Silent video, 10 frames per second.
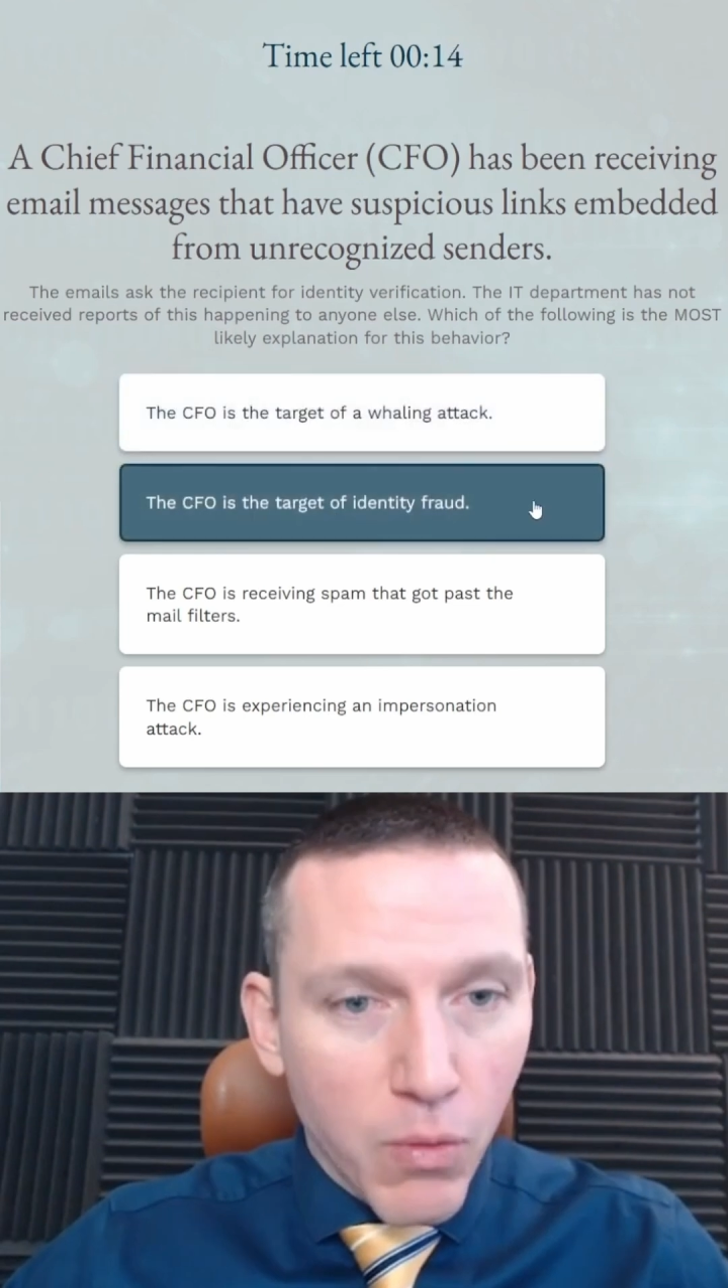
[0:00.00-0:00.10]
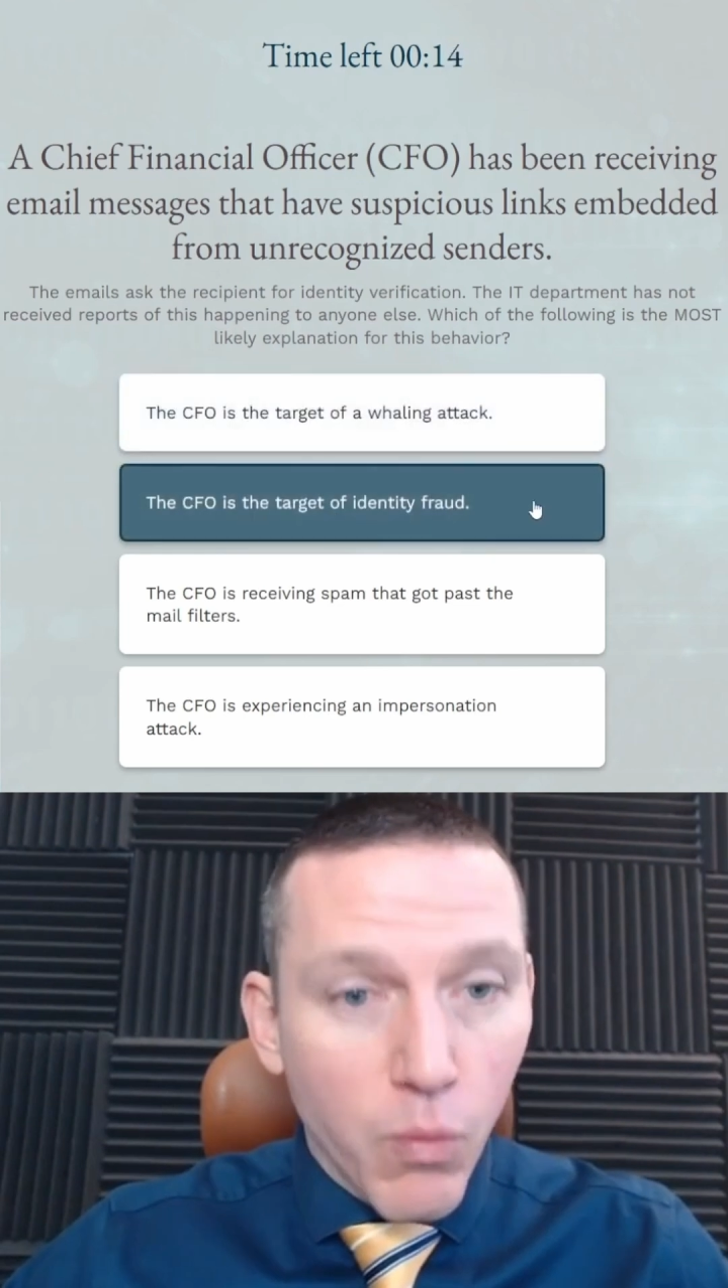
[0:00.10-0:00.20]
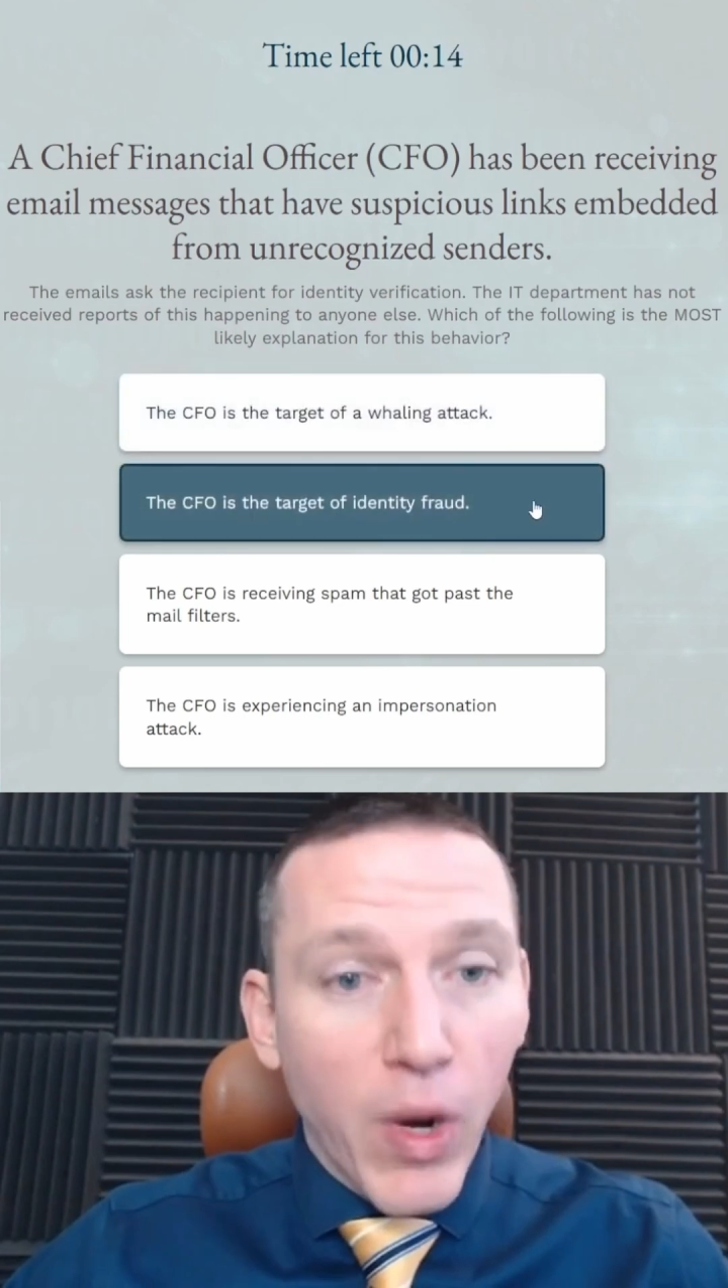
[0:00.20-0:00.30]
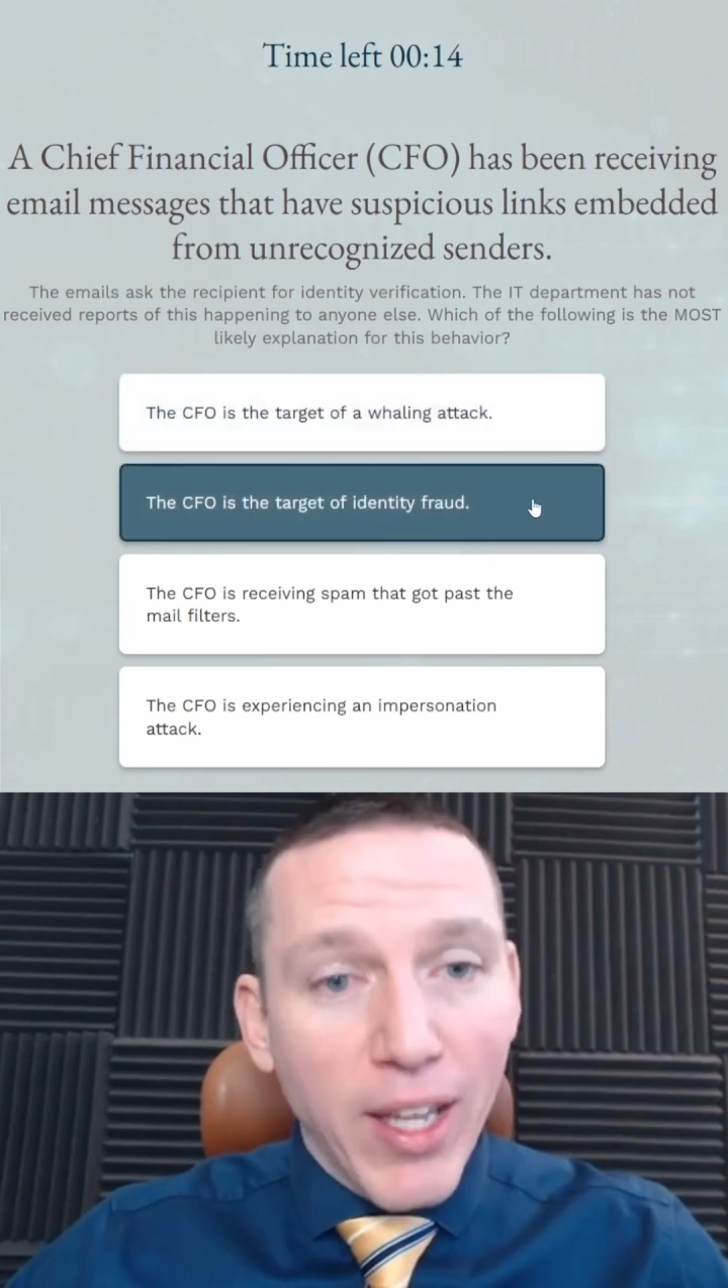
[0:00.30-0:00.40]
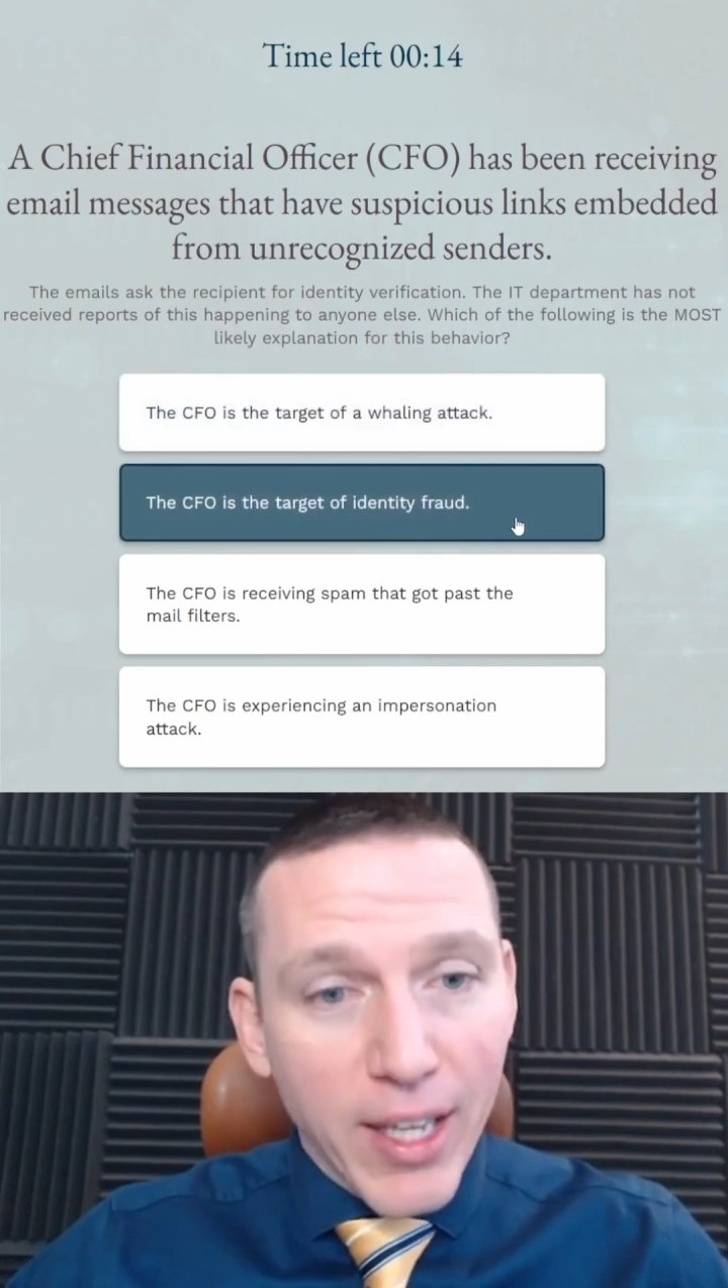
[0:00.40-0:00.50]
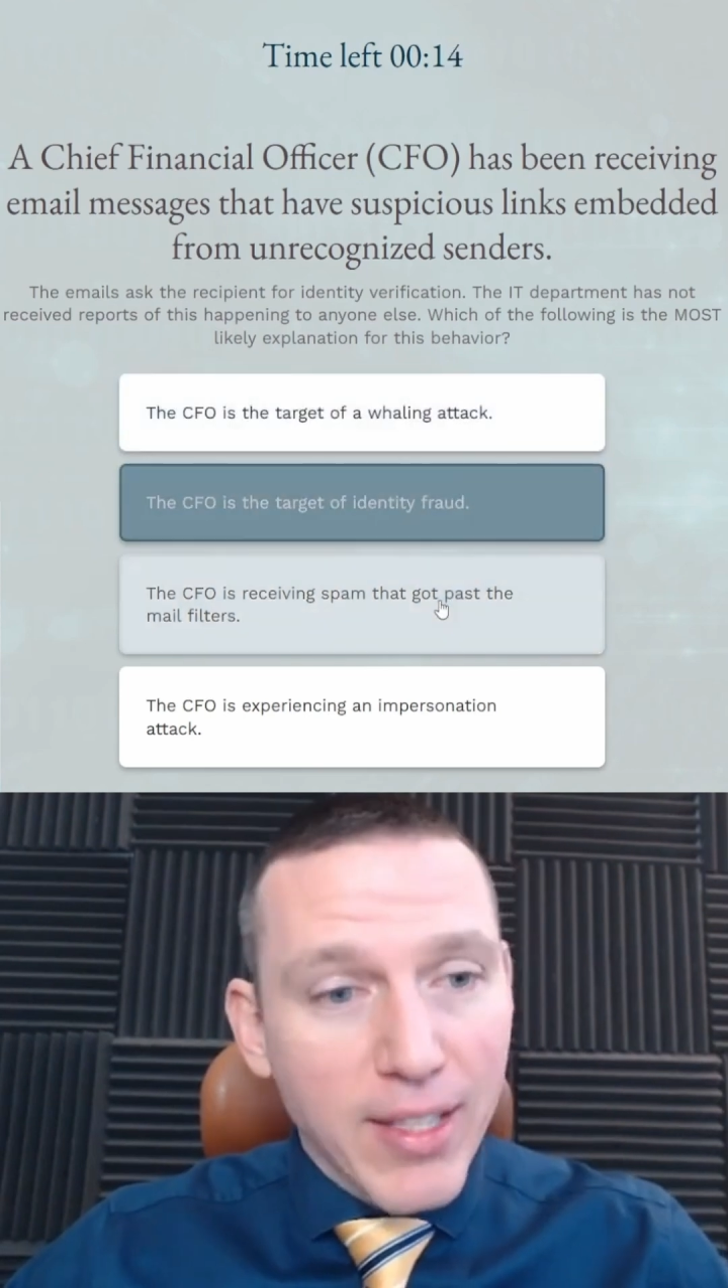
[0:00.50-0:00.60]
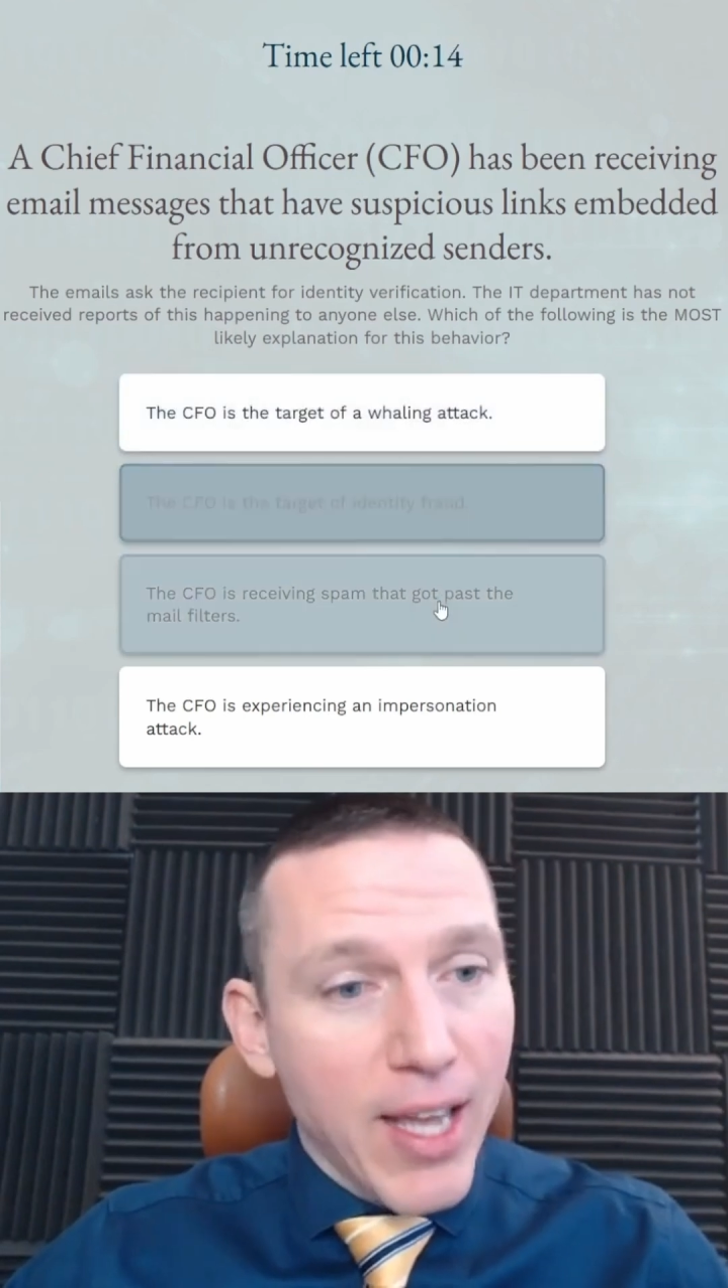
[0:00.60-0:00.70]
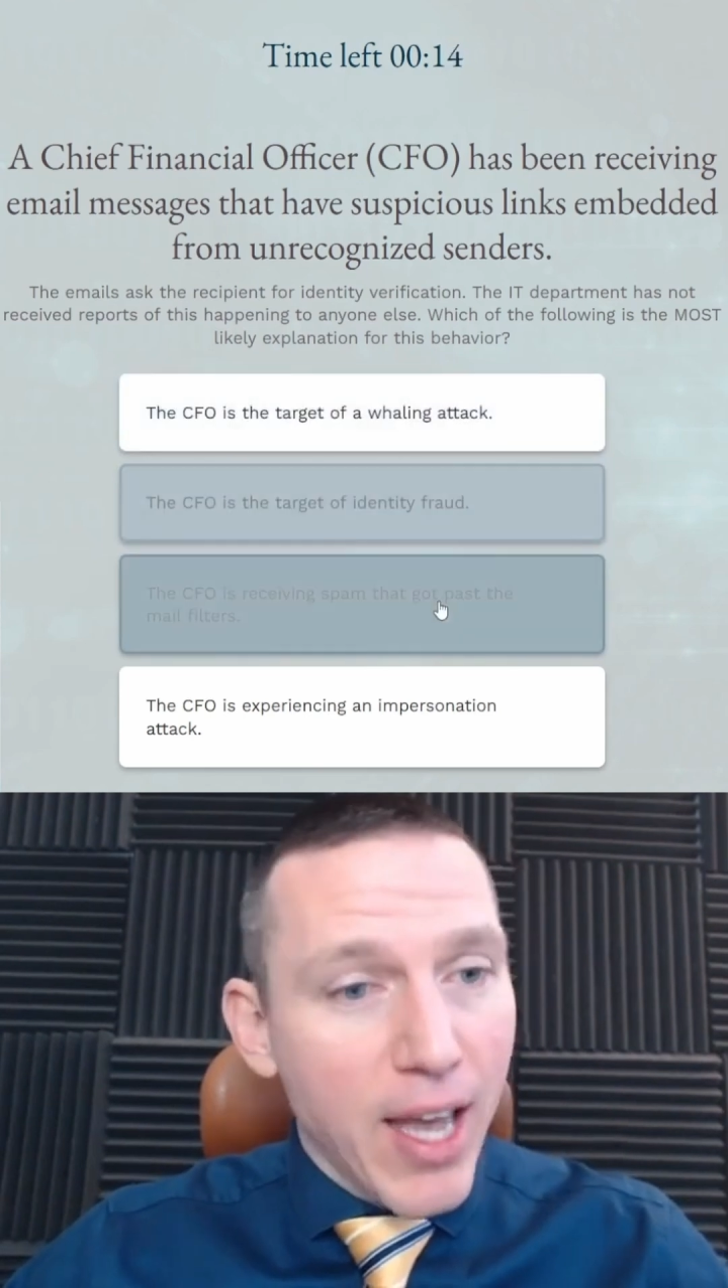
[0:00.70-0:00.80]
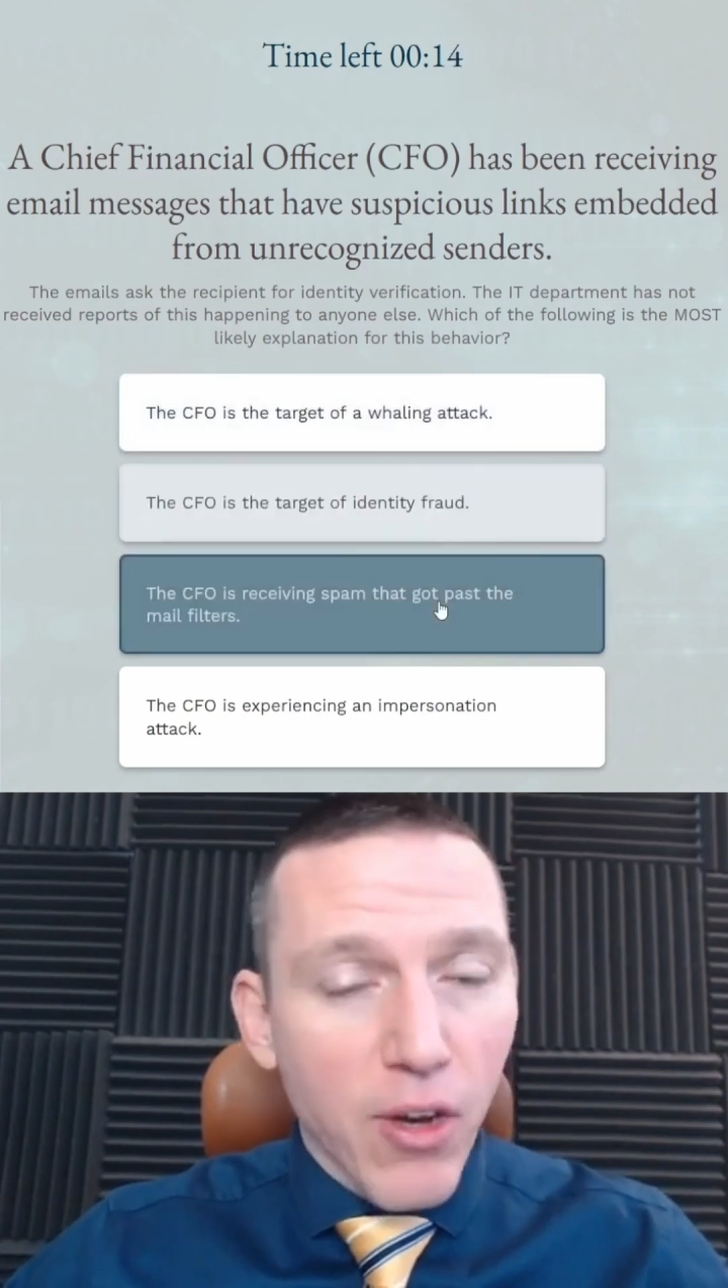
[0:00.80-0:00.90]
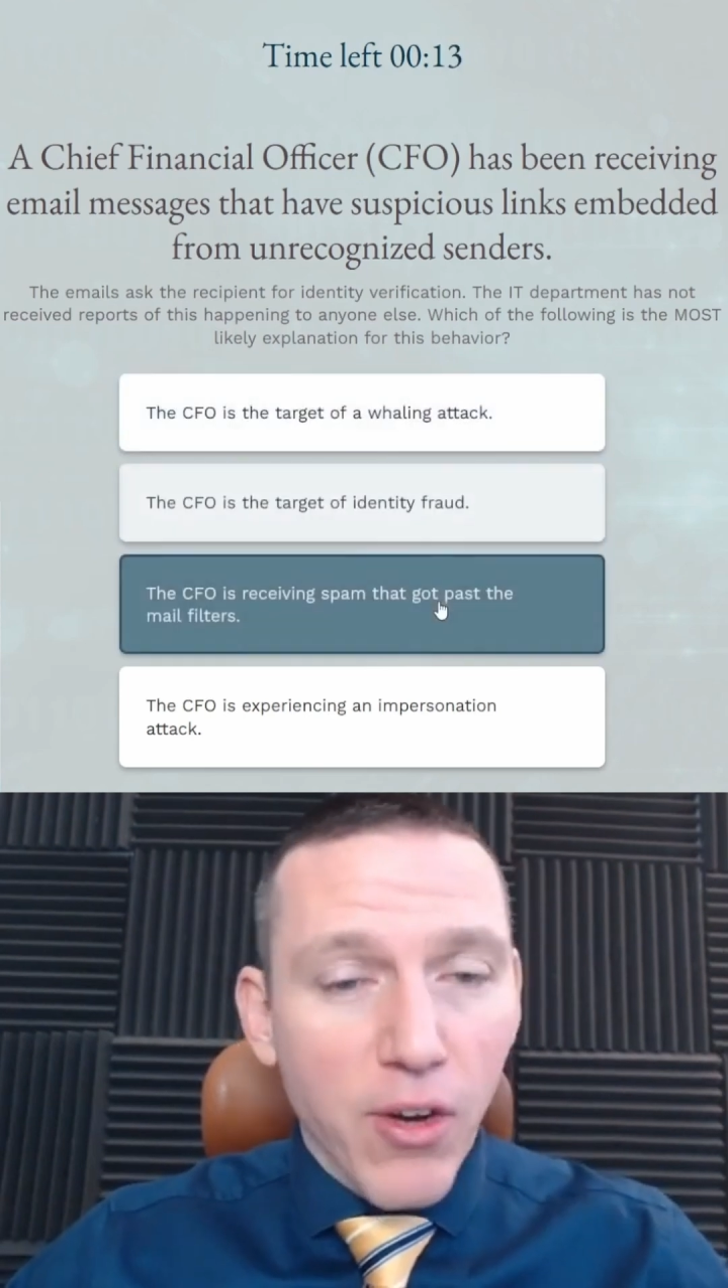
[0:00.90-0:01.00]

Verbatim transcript: Whaling attack.